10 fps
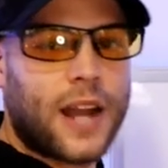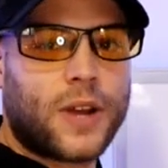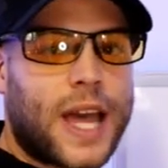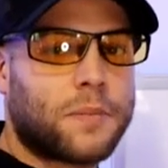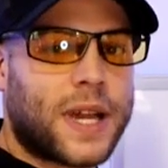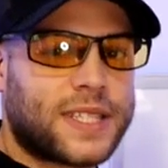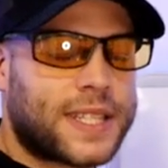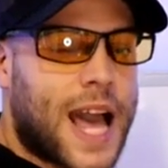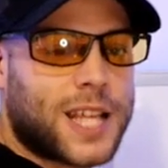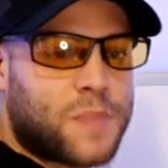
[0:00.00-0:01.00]
I look at my
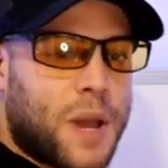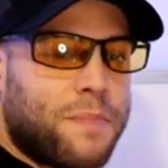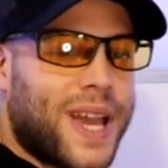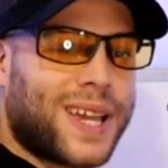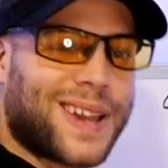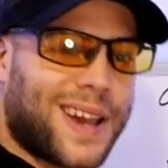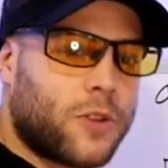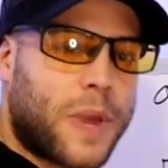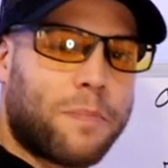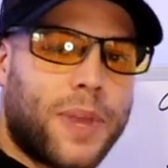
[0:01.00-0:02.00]
stats, my bank
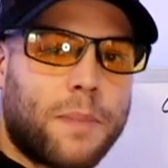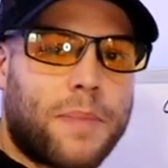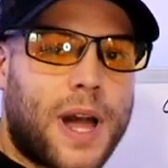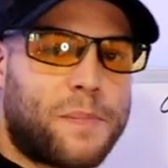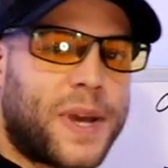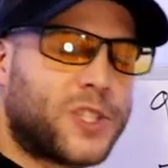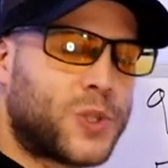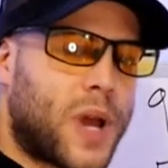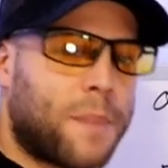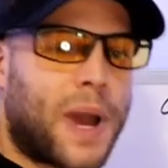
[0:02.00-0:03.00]
account, my PayPal, my
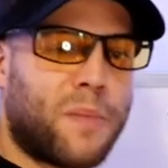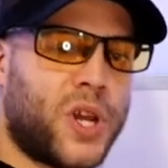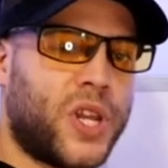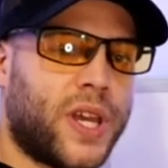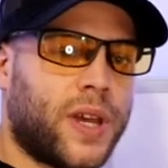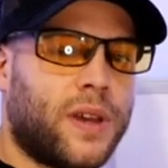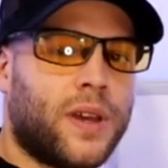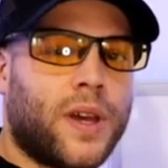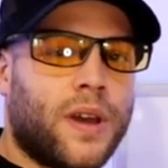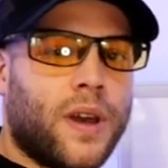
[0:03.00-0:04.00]
Stripe, my money.
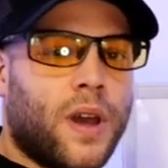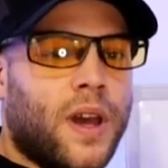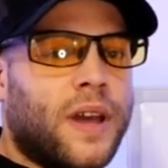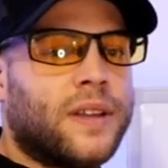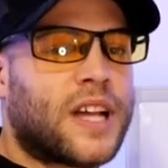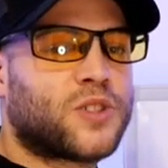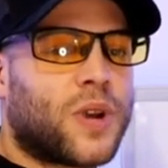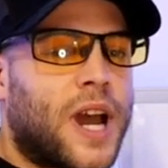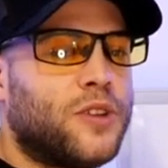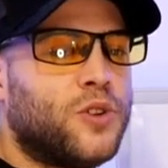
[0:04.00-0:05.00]
That's
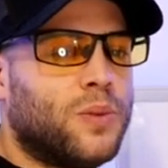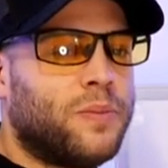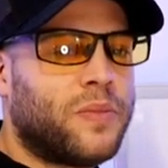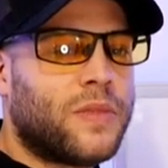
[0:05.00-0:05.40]
what I do.